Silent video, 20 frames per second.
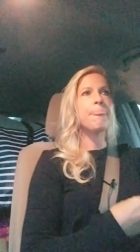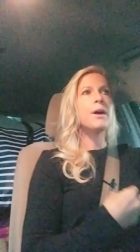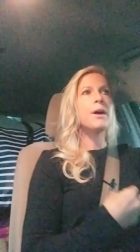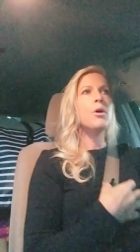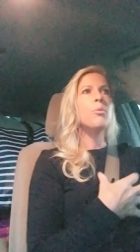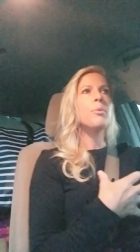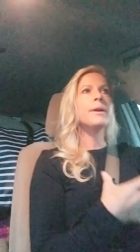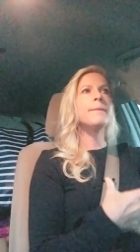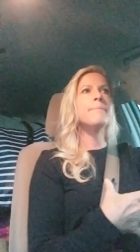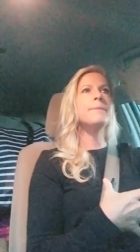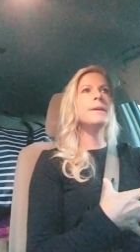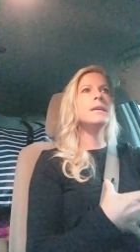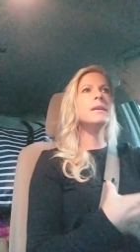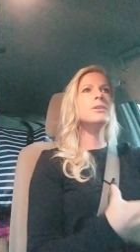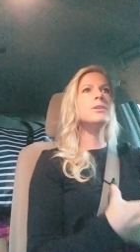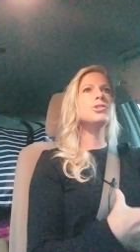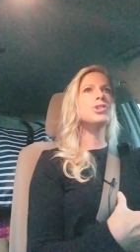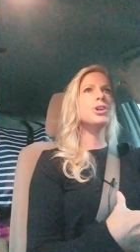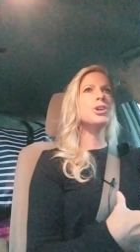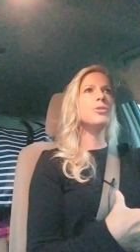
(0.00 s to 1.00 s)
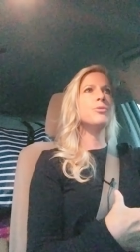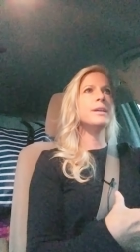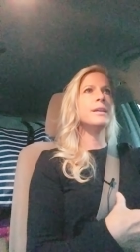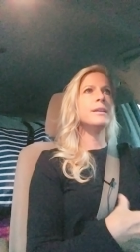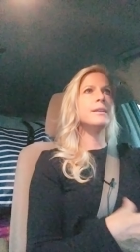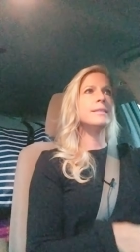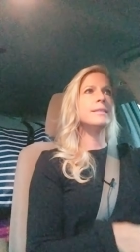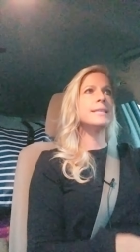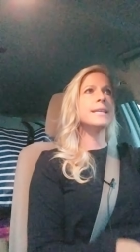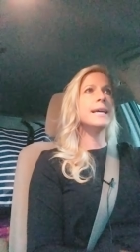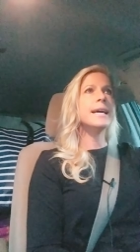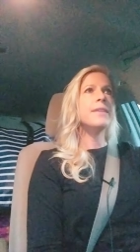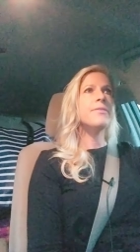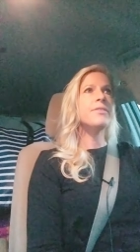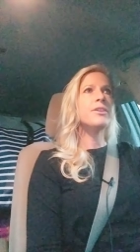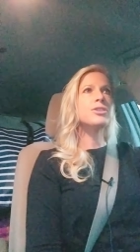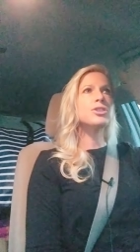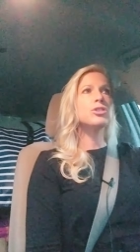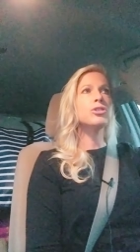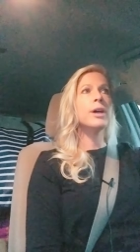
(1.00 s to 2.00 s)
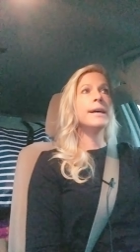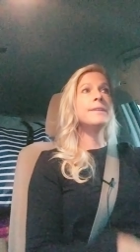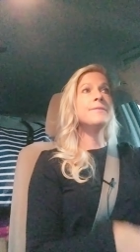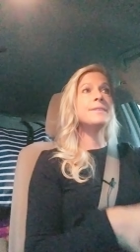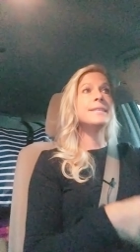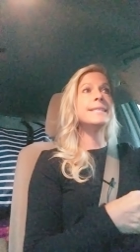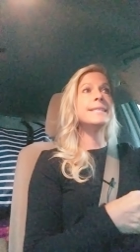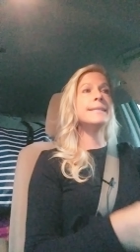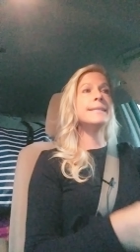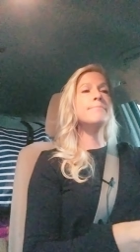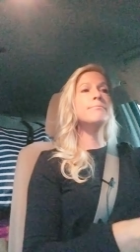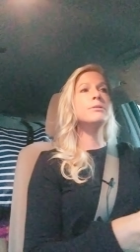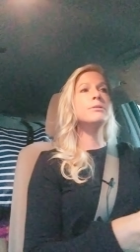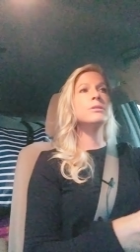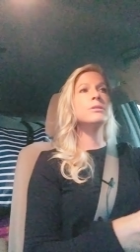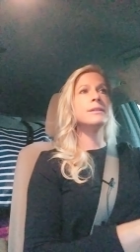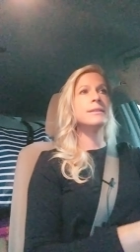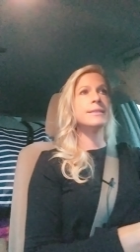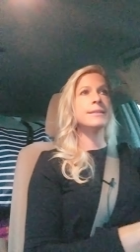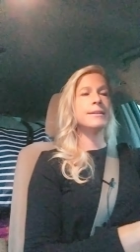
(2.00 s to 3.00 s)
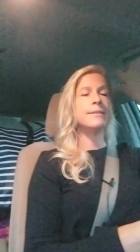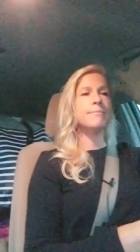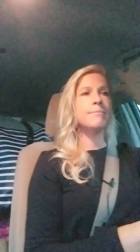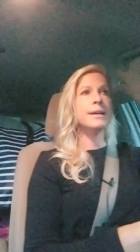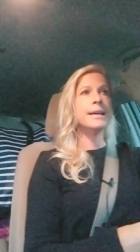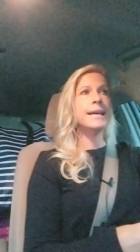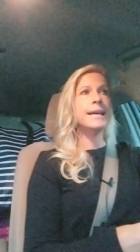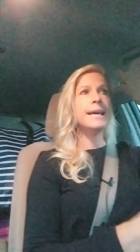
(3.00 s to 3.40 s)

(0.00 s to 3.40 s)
What I'm being shown is there's a lot of symbolism